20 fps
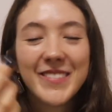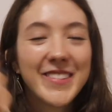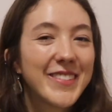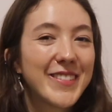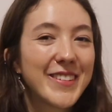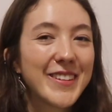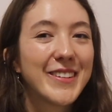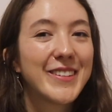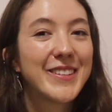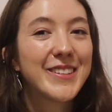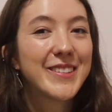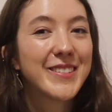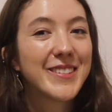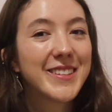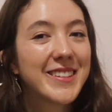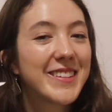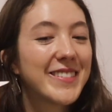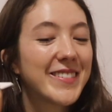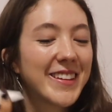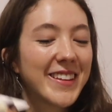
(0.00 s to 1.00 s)
with you
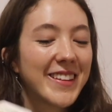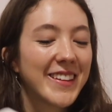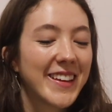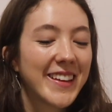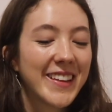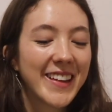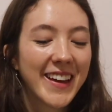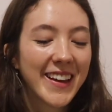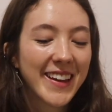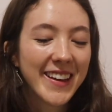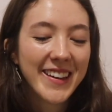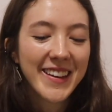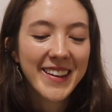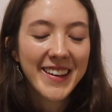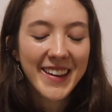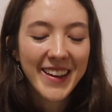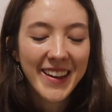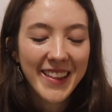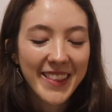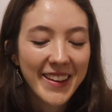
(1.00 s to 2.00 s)
specifically. Like
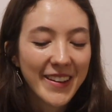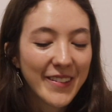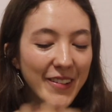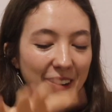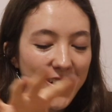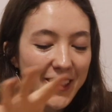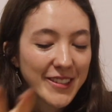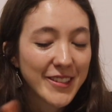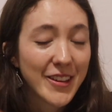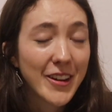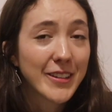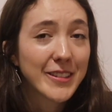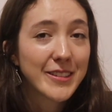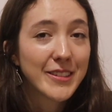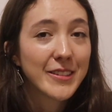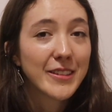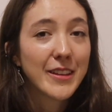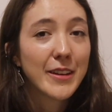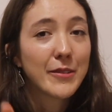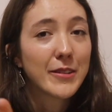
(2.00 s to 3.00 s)
they want to talk to
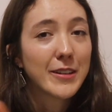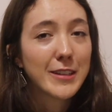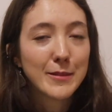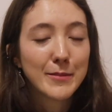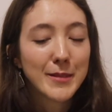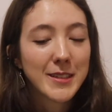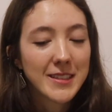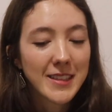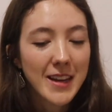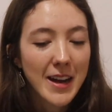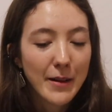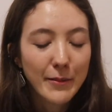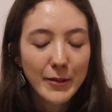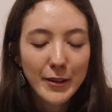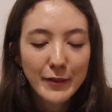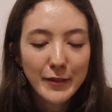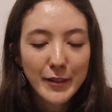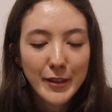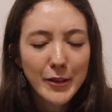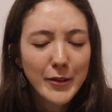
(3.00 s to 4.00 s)
you, they want to spend time
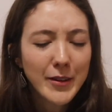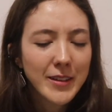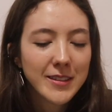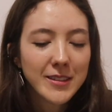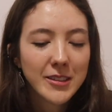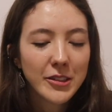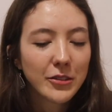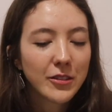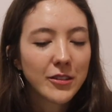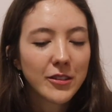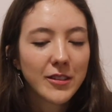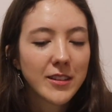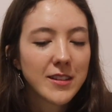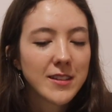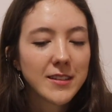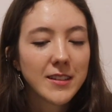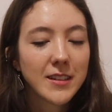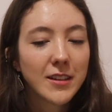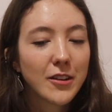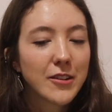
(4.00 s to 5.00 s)
with you, and so do
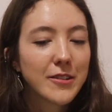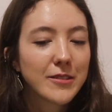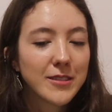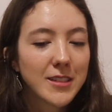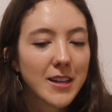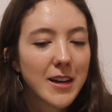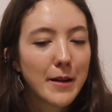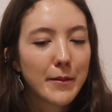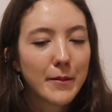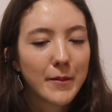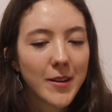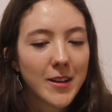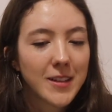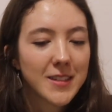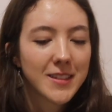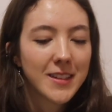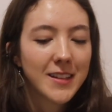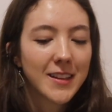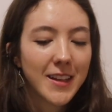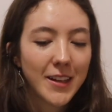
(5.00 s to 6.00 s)
this in your own time. I'm not
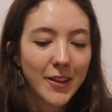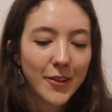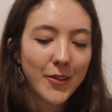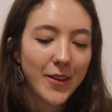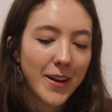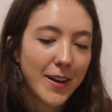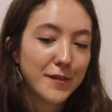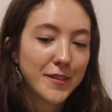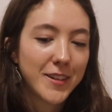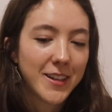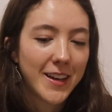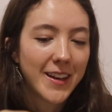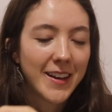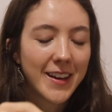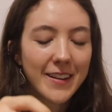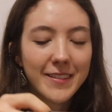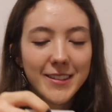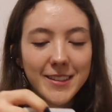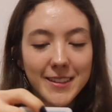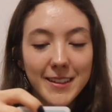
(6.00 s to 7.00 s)
saying like you have to hang
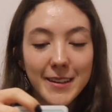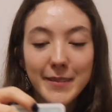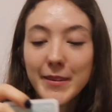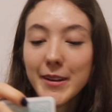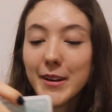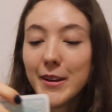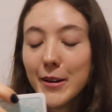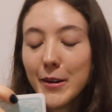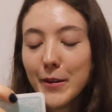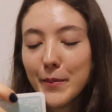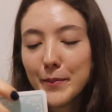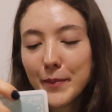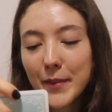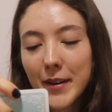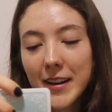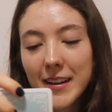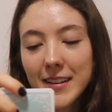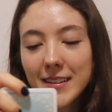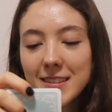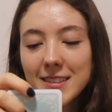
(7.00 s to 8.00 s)
out with them,
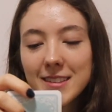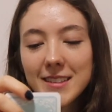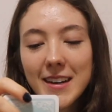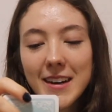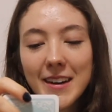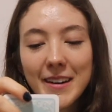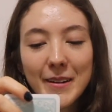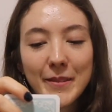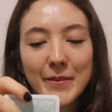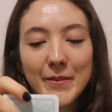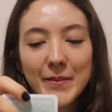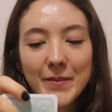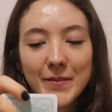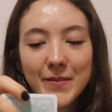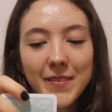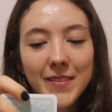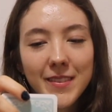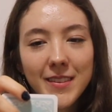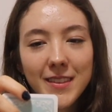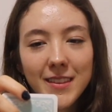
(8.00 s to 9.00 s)
but um,
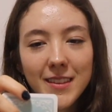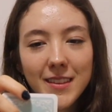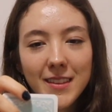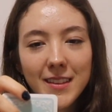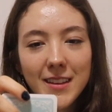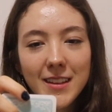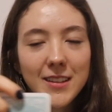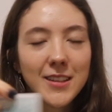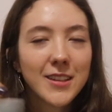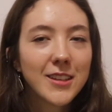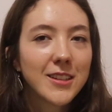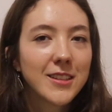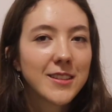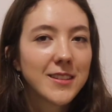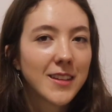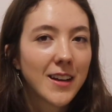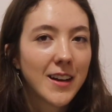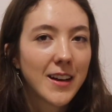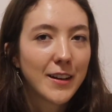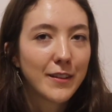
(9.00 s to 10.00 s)
this is
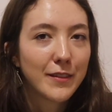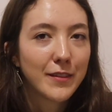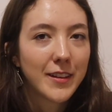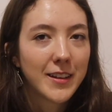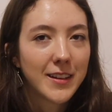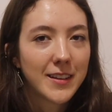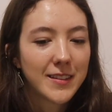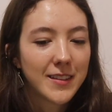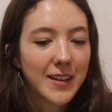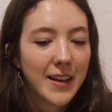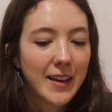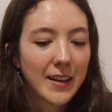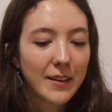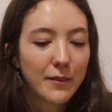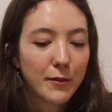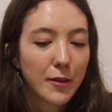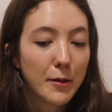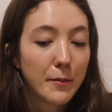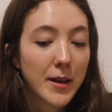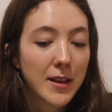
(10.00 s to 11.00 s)
just kind of like saying
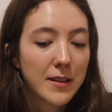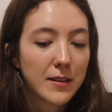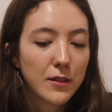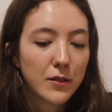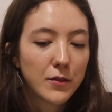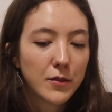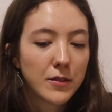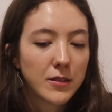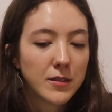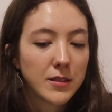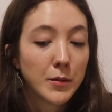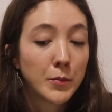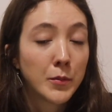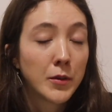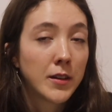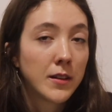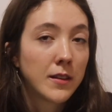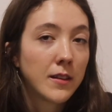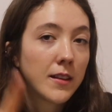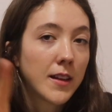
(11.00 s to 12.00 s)
a message for
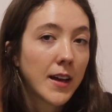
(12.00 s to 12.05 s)
someone